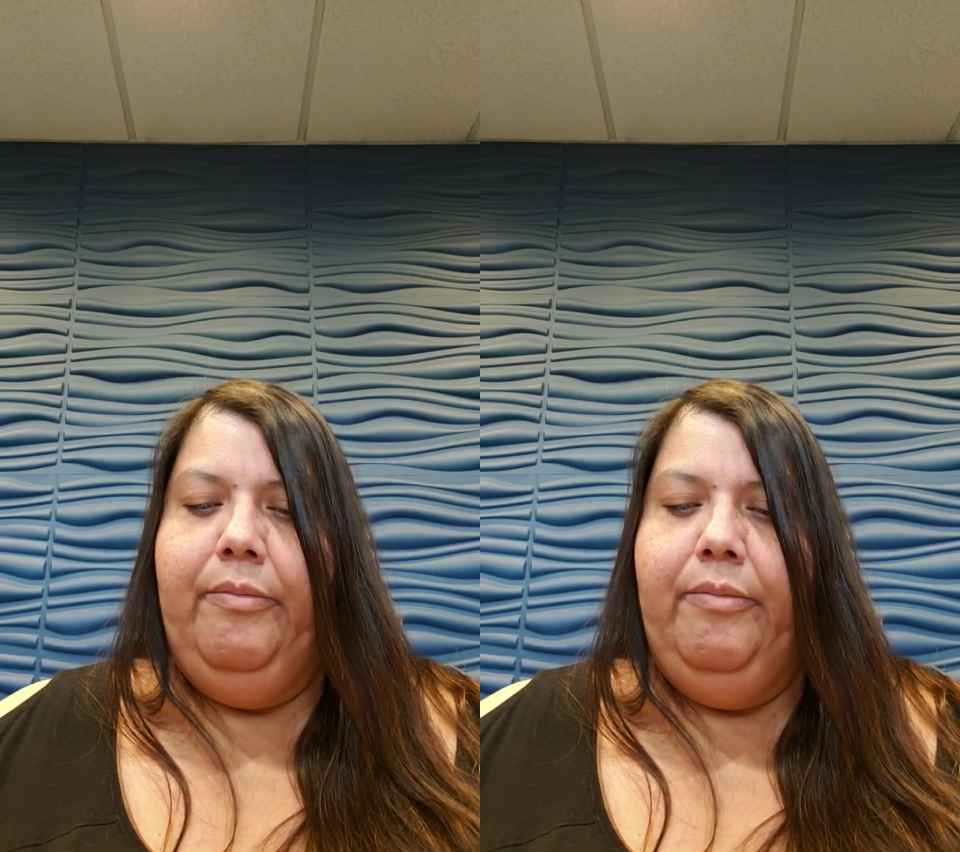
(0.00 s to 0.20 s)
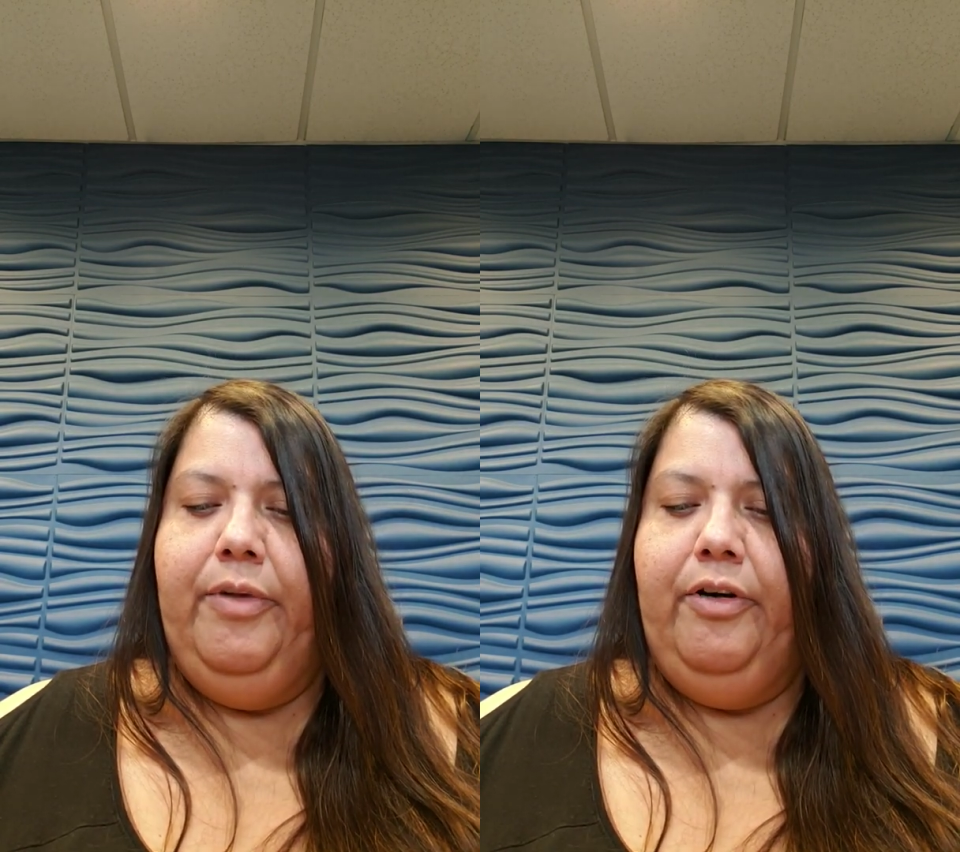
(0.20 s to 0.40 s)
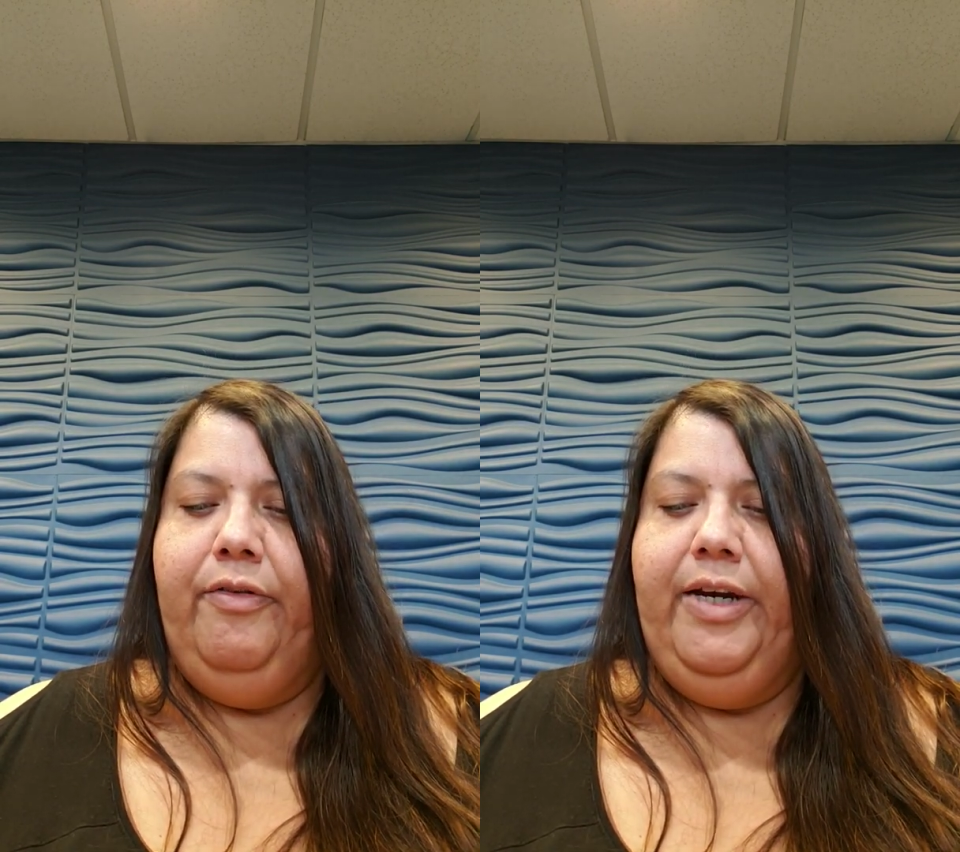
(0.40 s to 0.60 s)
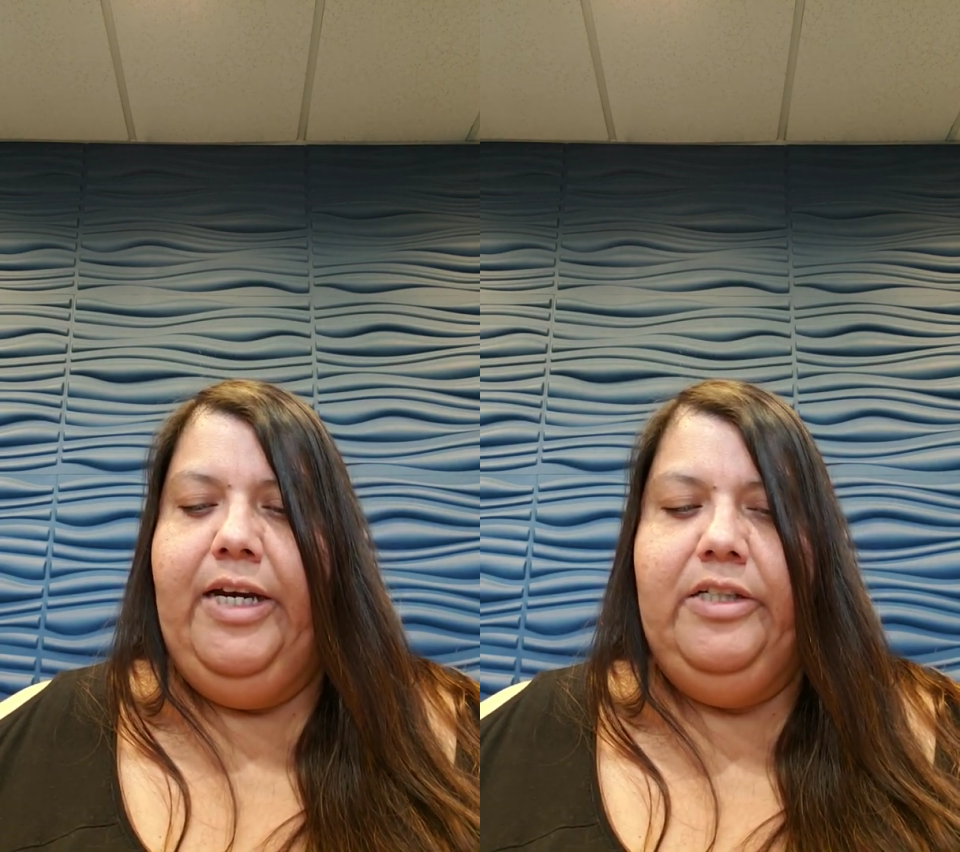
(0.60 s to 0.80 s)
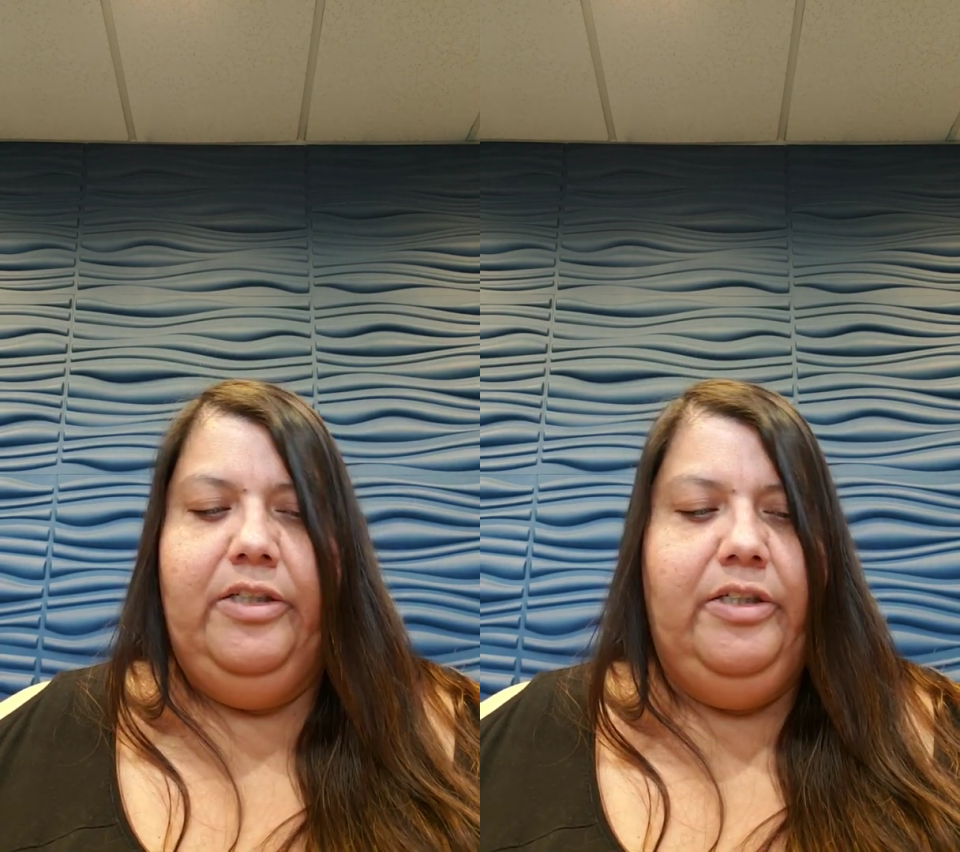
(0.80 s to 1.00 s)

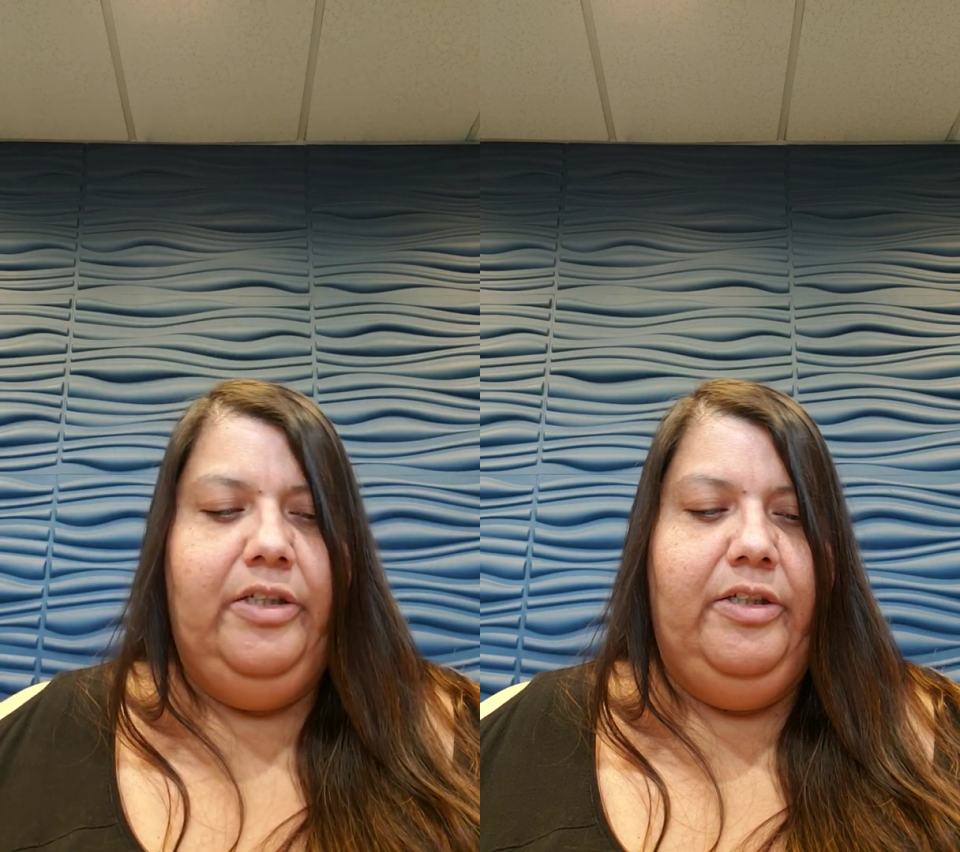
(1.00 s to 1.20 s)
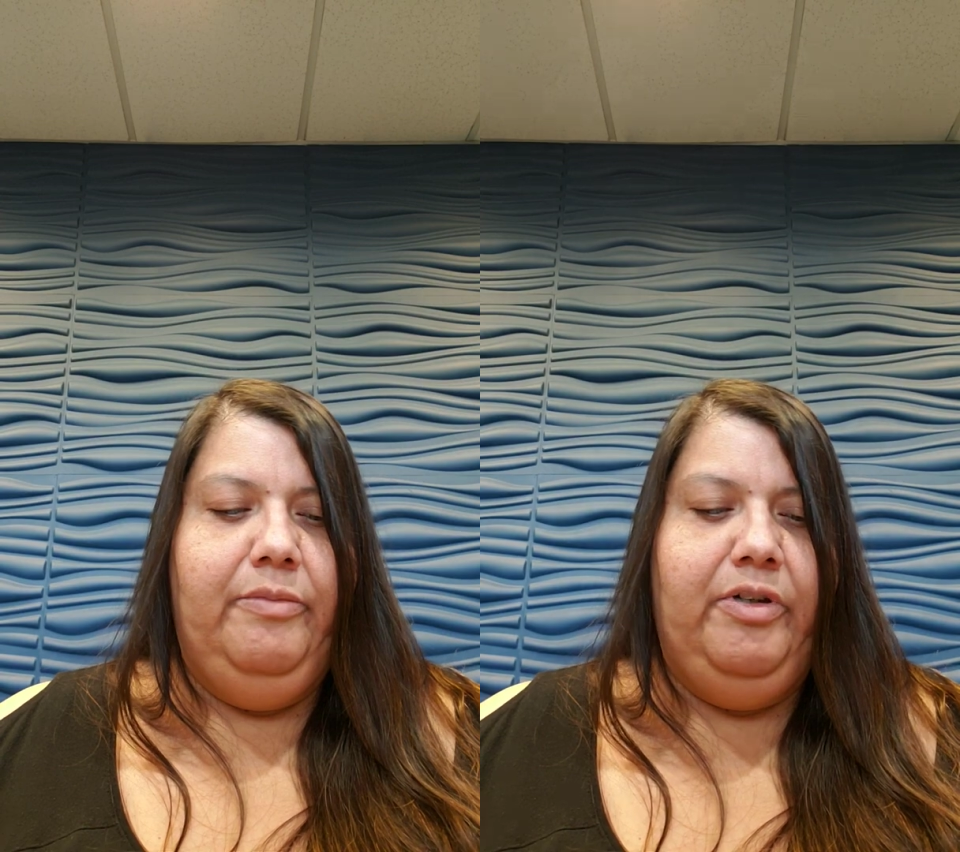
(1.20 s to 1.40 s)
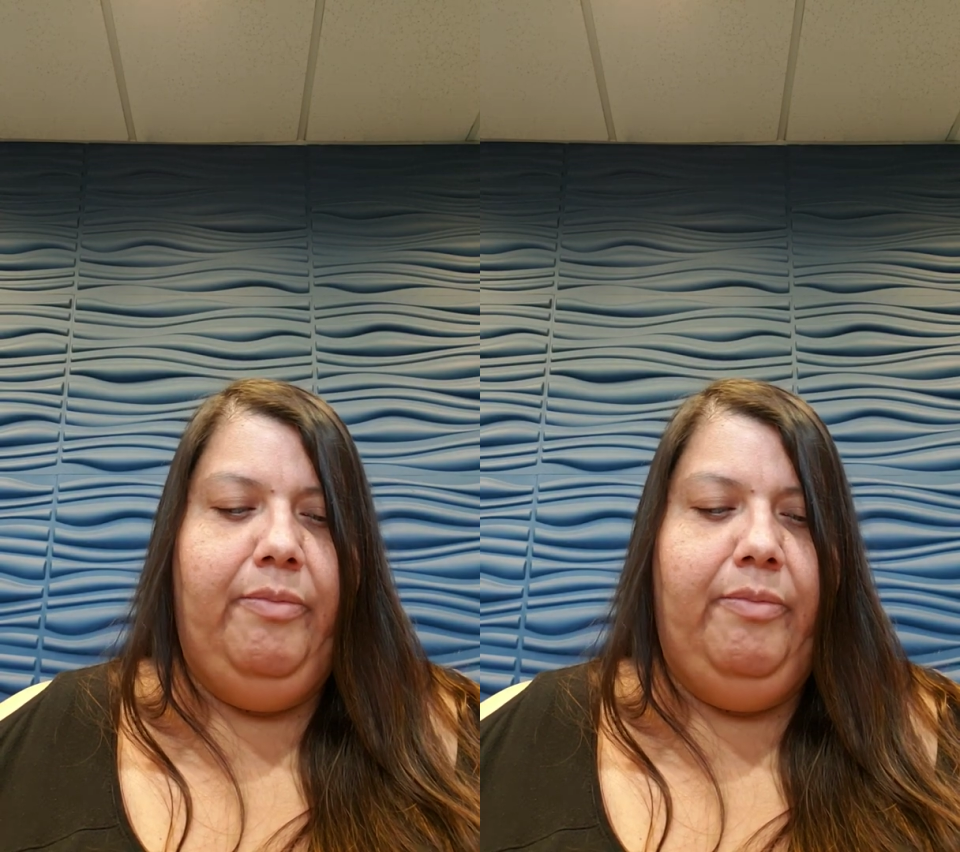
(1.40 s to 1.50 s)
purification systems are